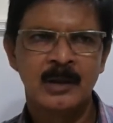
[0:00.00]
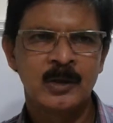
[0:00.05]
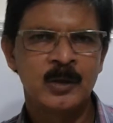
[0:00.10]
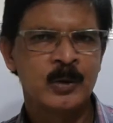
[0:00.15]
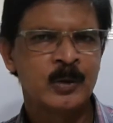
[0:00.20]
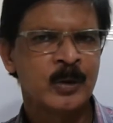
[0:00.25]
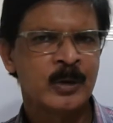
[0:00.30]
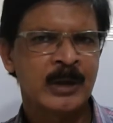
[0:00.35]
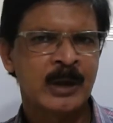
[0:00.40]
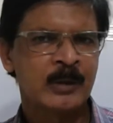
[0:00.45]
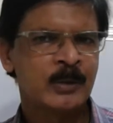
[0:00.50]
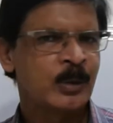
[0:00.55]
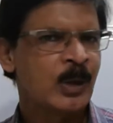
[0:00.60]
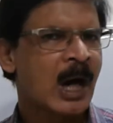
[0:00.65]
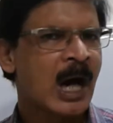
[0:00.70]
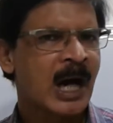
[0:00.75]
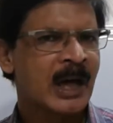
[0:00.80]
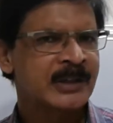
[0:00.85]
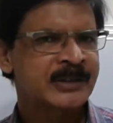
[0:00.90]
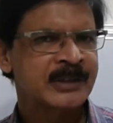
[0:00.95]
You don't have to
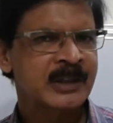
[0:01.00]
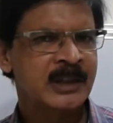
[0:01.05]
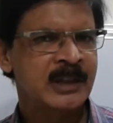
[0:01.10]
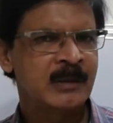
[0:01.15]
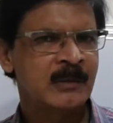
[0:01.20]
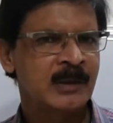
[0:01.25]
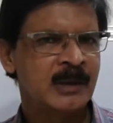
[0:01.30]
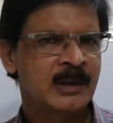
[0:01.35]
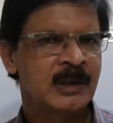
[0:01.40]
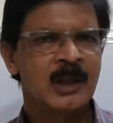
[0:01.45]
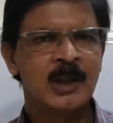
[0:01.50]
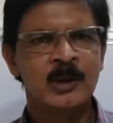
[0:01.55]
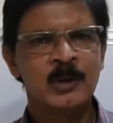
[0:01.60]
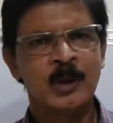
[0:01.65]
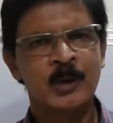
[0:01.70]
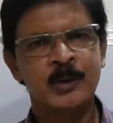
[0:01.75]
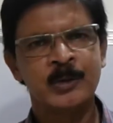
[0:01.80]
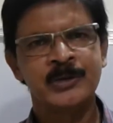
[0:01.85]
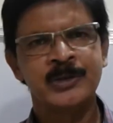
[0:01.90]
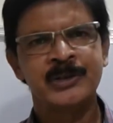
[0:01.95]
ask anyone. You
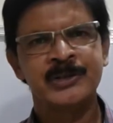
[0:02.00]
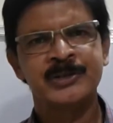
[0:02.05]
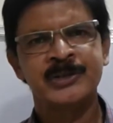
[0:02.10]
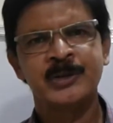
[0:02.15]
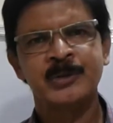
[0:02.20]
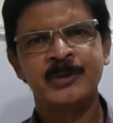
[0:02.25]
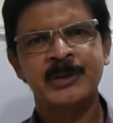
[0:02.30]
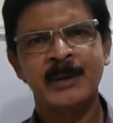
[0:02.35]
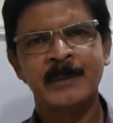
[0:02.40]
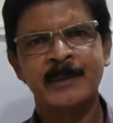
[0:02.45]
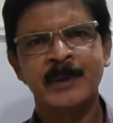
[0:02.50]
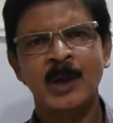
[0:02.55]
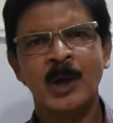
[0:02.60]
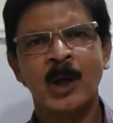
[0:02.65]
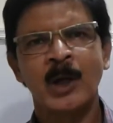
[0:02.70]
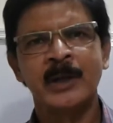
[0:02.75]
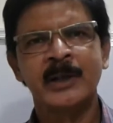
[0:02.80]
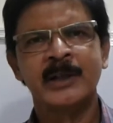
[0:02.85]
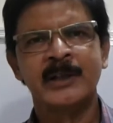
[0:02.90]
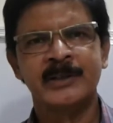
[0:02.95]
have to just give them the
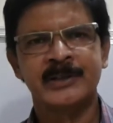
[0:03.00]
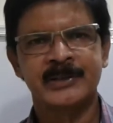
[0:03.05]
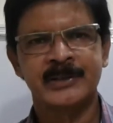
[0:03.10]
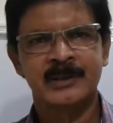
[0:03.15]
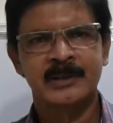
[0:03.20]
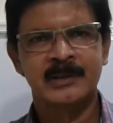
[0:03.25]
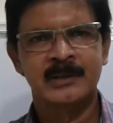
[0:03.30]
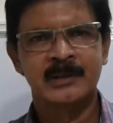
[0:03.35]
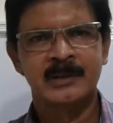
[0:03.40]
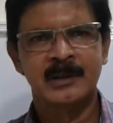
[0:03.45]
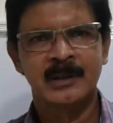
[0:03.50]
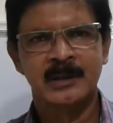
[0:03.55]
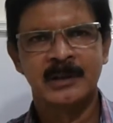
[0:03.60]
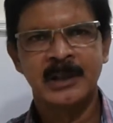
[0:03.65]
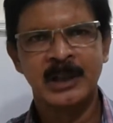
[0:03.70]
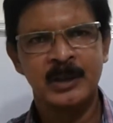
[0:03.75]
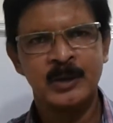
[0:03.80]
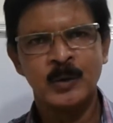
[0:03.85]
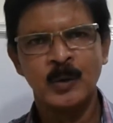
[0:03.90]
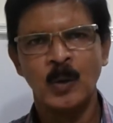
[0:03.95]
orders
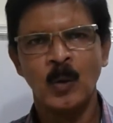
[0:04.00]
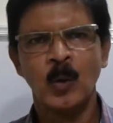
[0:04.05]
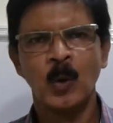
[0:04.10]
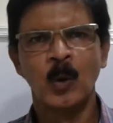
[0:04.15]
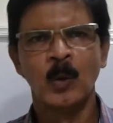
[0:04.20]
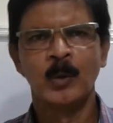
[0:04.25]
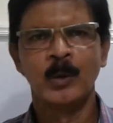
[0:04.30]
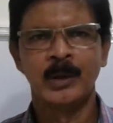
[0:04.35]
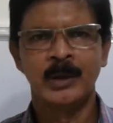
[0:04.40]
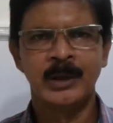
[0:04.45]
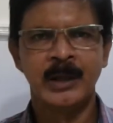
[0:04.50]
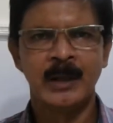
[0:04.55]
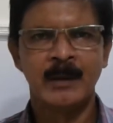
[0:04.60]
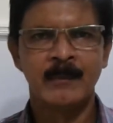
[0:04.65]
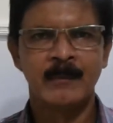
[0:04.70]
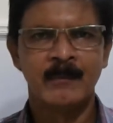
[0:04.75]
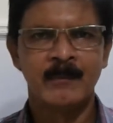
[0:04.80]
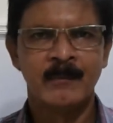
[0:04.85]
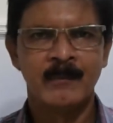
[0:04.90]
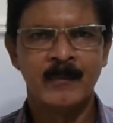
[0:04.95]
that you go with them,
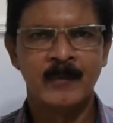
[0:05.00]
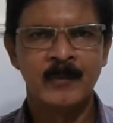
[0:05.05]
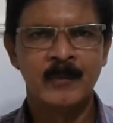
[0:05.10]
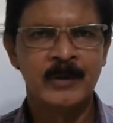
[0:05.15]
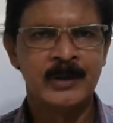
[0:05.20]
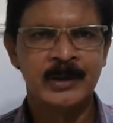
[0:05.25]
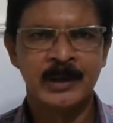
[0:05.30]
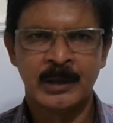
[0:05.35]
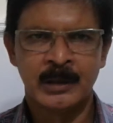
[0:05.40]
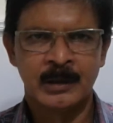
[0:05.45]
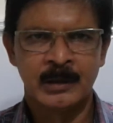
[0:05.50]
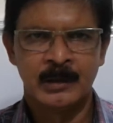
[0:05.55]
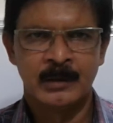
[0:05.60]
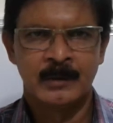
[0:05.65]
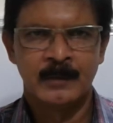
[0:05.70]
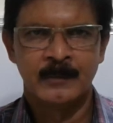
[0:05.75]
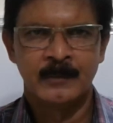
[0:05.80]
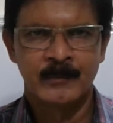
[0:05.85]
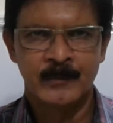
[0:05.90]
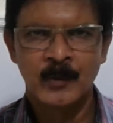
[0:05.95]
with her.
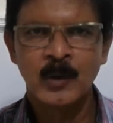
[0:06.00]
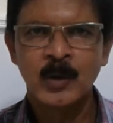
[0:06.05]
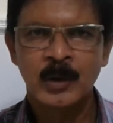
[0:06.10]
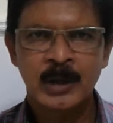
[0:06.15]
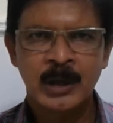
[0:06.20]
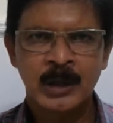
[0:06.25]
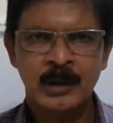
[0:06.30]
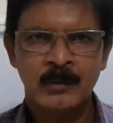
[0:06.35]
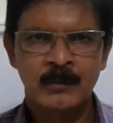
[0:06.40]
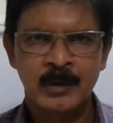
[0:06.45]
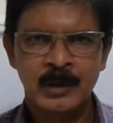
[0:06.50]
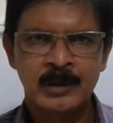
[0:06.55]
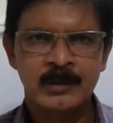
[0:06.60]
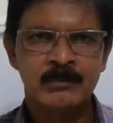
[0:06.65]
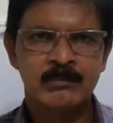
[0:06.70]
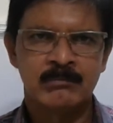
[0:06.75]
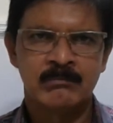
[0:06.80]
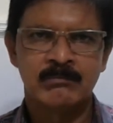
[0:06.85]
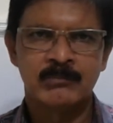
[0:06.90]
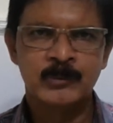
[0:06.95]
Okay? With
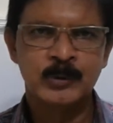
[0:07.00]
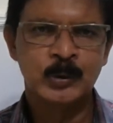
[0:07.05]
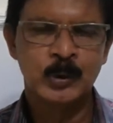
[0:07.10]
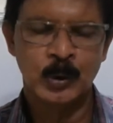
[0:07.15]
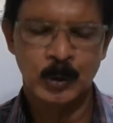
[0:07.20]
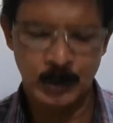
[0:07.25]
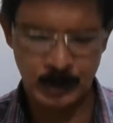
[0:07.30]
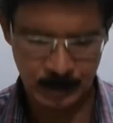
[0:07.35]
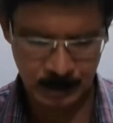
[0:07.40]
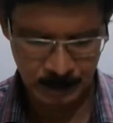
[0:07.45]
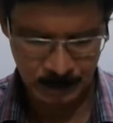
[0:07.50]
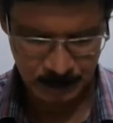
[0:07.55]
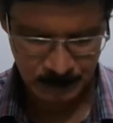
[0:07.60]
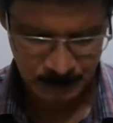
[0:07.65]
Joan.